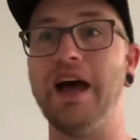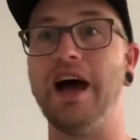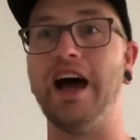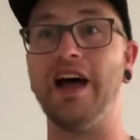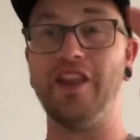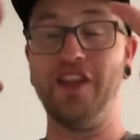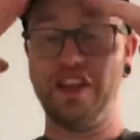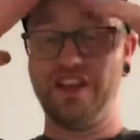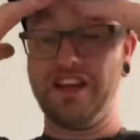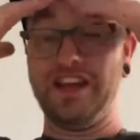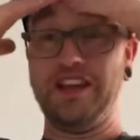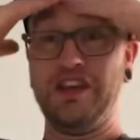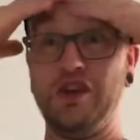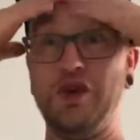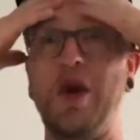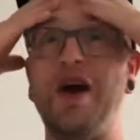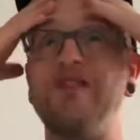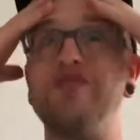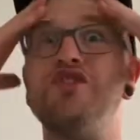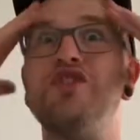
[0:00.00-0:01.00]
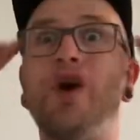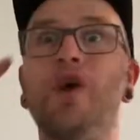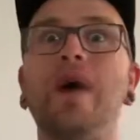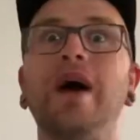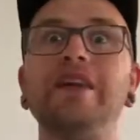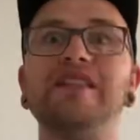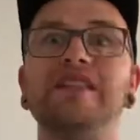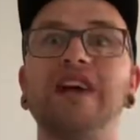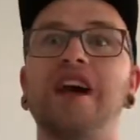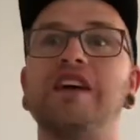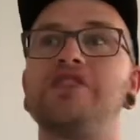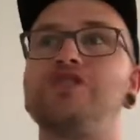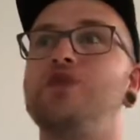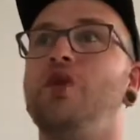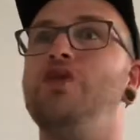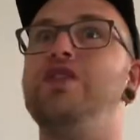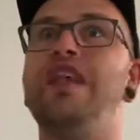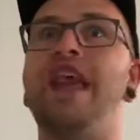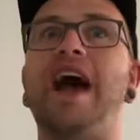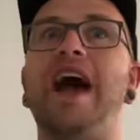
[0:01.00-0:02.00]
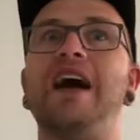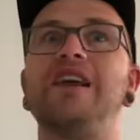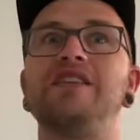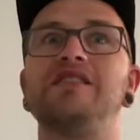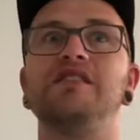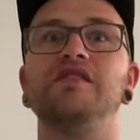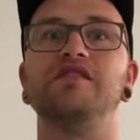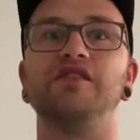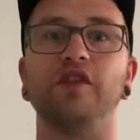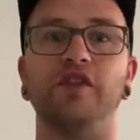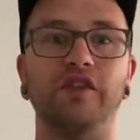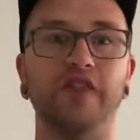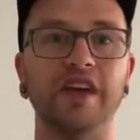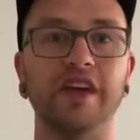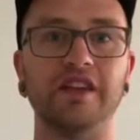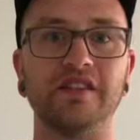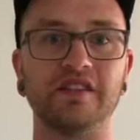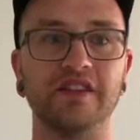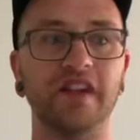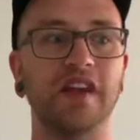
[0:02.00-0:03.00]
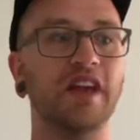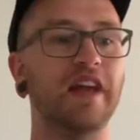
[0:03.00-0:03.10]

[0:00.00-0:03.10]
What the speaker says: You have no idea. I sold the Aston for this.